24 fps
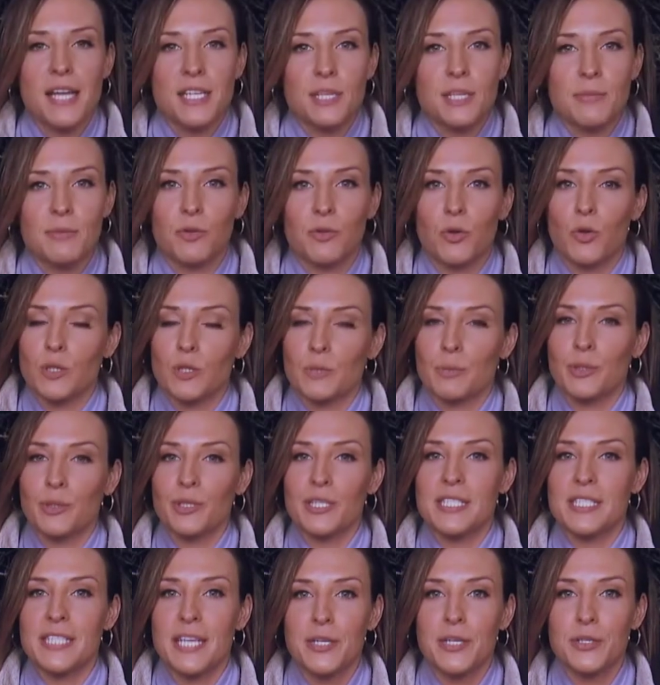him, of course,
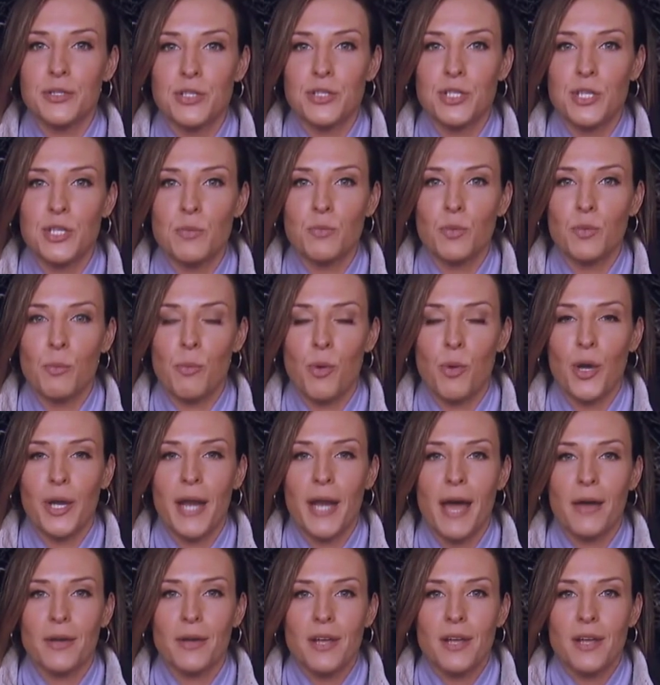Bernie Sanders' team will point out